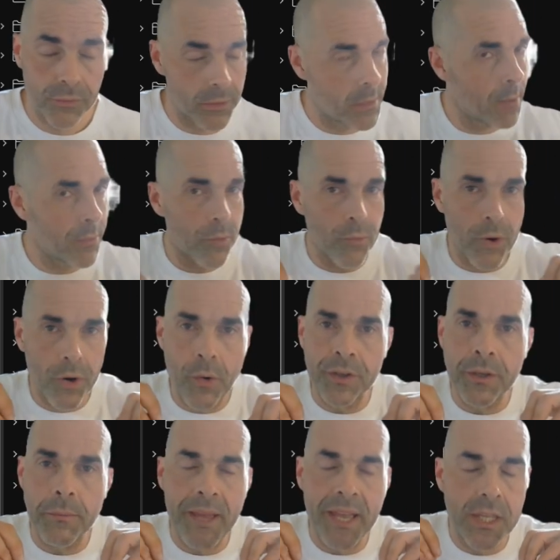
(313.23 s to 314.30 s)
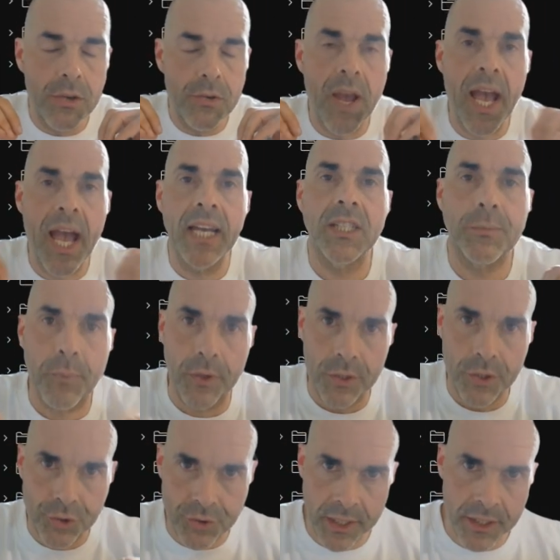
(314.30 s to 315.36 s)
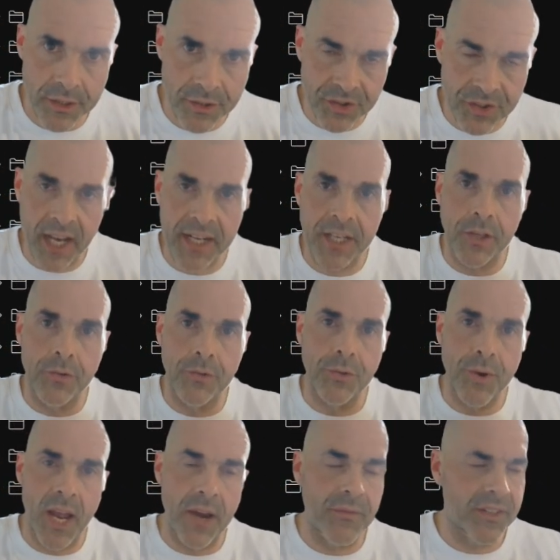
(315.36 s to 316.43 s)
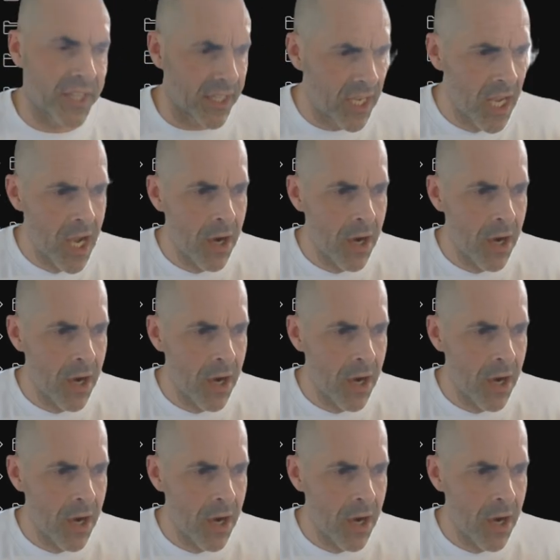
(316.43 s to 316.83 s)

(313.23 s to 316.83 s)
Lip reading: Remember, we're going to make you expert traders, guiding you through everything.